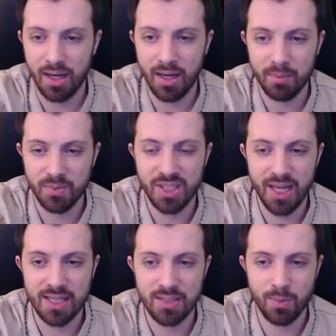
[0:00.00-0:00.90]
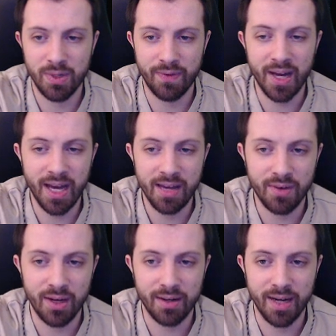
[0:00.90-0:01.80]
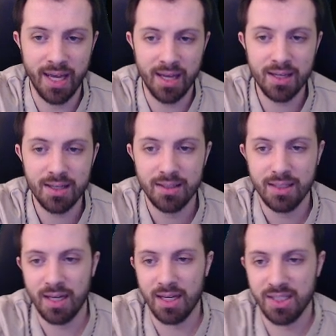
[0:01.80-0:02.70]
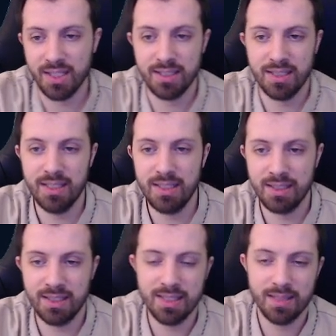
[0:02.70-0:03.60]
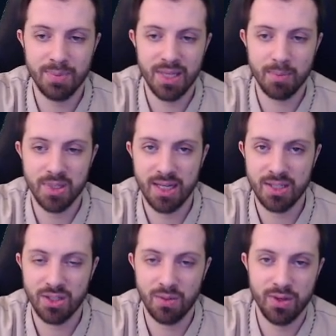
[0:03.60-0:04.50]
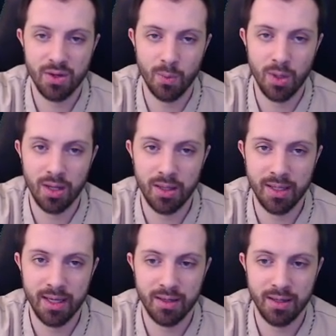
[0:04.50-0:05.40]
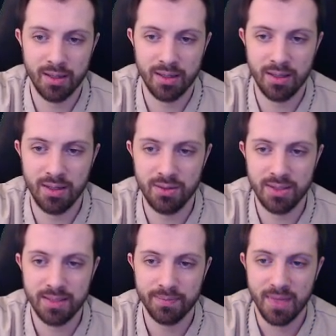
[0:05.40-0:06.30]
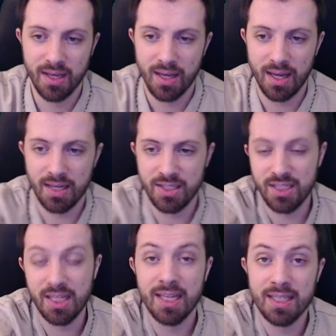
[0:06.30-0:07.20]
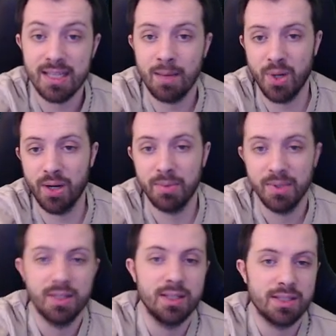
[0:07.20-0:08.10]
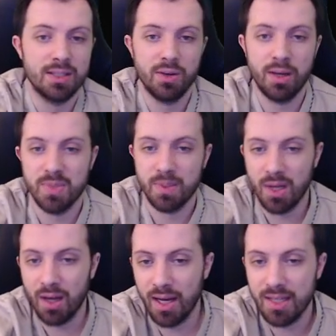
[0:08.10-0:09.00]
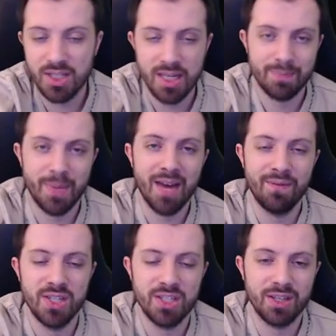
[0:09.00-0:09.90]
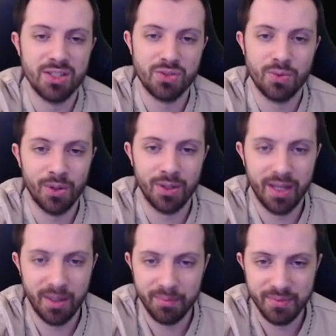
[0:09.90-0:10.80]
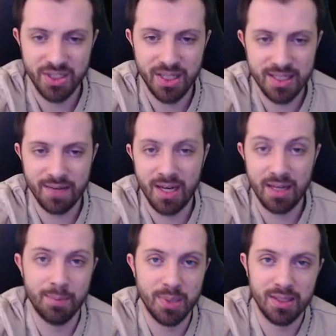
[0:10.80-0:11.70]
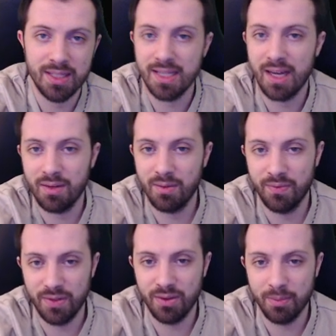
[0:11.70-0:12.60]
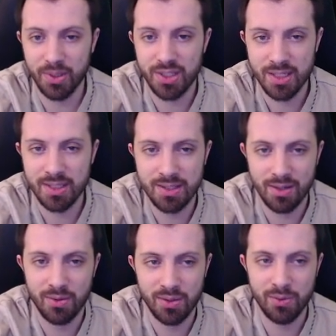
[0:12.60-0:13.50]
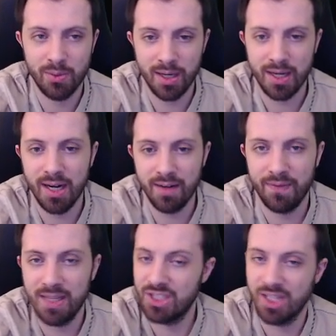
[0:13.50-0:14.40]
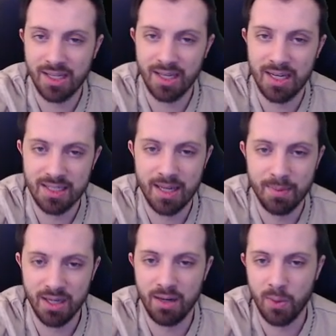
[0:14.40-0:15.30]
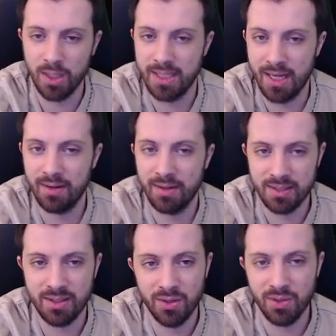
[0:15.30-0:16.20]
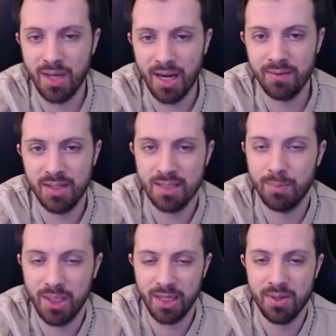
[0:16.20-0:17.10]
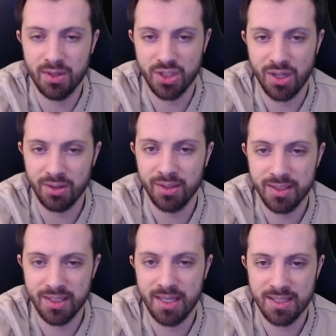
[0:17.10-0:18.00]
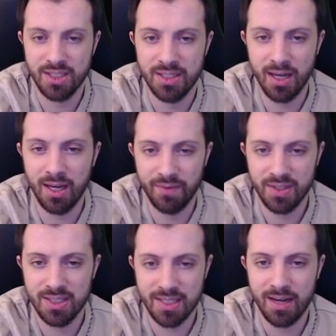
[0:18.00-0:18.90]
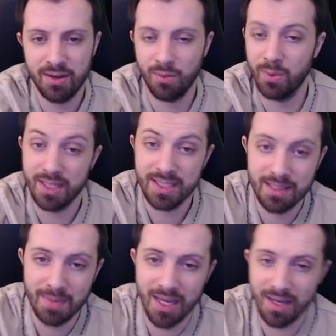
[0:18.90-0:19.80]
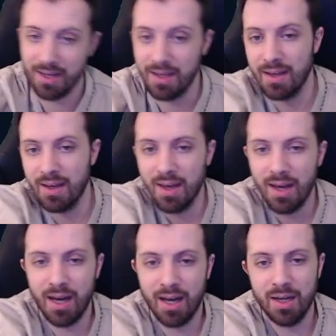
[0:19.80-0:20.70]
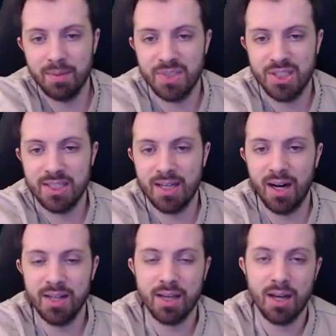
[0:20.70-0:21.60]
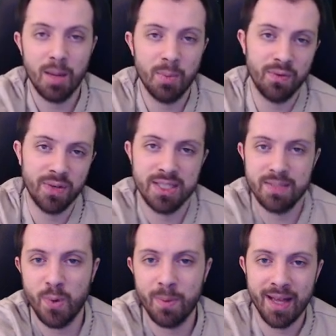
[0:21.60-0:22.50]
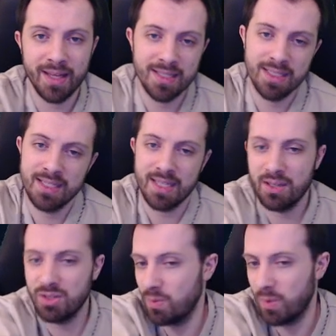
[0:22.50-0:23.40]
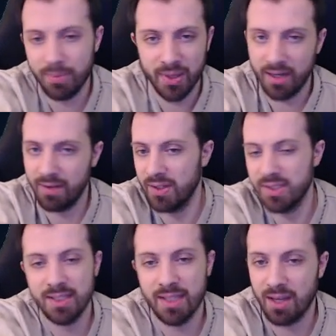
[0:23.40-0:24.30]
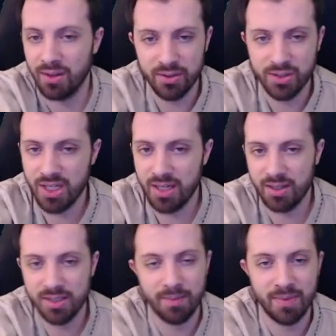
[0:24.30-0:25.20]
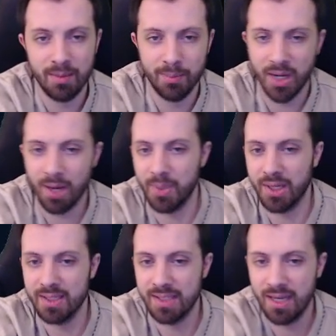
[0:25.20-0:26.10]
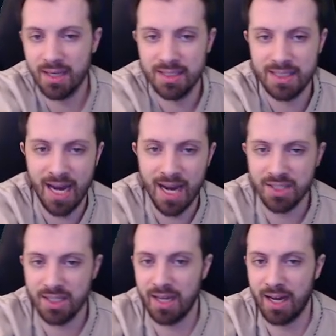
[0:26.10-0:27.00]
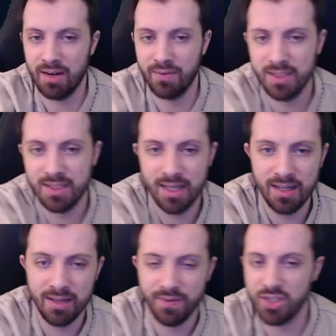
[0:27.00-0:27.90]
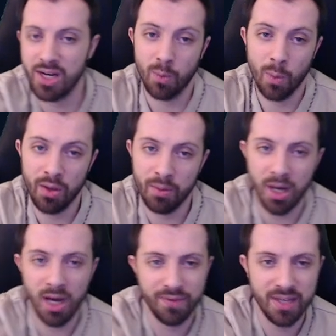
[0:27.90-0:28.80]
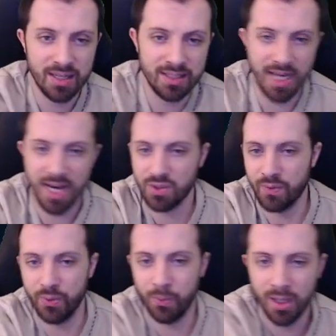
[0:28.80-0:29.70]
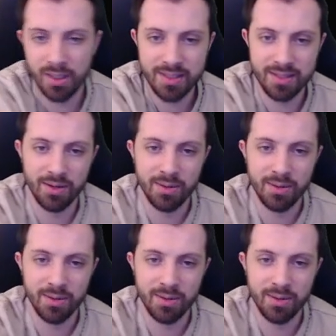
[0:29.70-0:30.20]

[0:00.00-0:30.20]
She has a revive on her egg. She has decent pick potential with her wall and her Qs, and she is a burb. So some cons, she has bad vision control. She doesn't have any abilities that can reveal the bushes, so you are kind of face checking anytime you're getting wards down, so you kind of need to play your jungler to get vision down, or with a teammate. She's hard to combo versus mobile ADCs. I usually wouldn't play her versus like a Lucian or something bot because they can dash and get out of her stun, and if you try to wall them off, they can dash over the wall, so